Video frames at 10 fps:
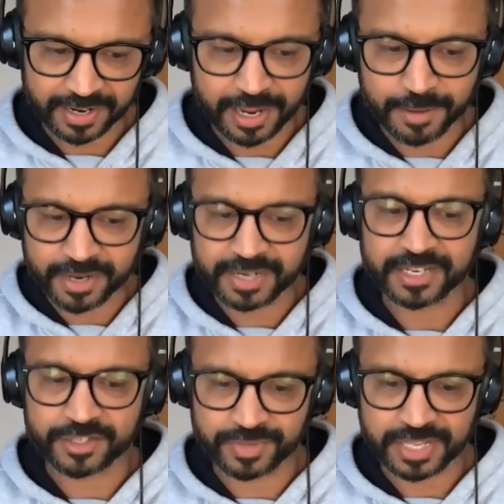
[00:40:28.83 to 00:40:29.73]
a
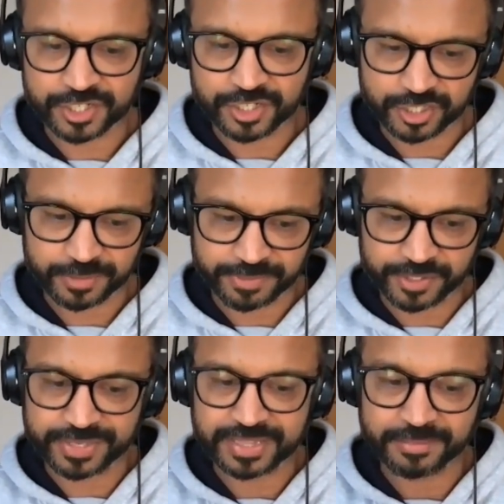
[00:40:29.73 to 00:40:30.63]
harmonious relationship
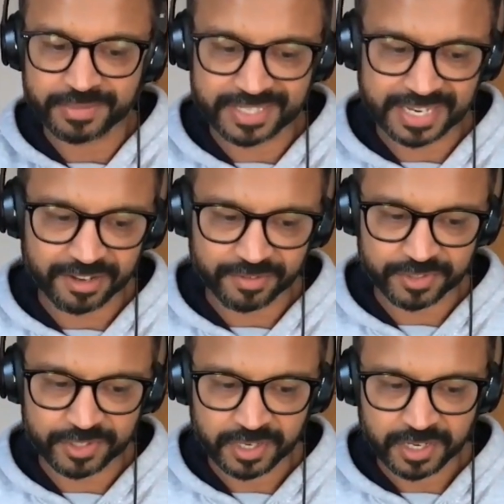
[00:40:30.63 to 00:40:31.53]
between
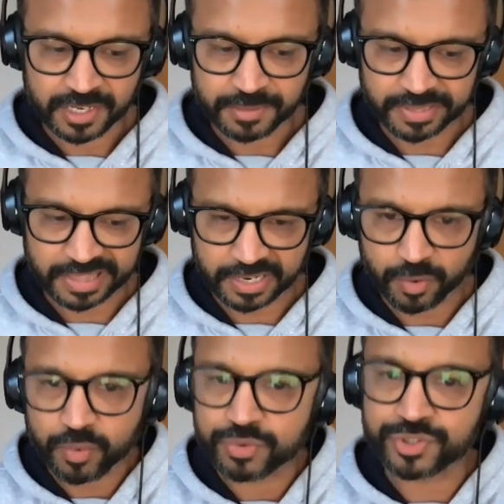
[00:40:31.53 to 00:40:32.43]
themselves, but then
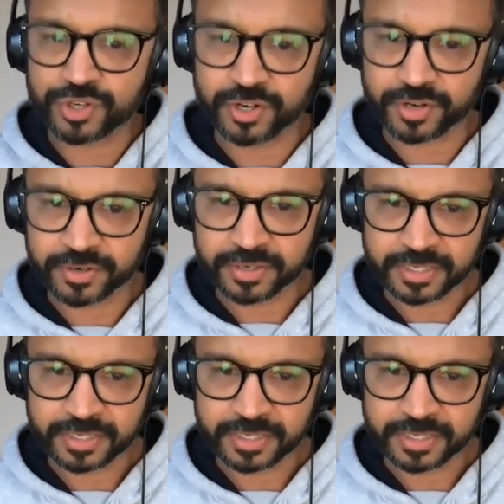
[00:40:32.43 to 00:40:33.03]
also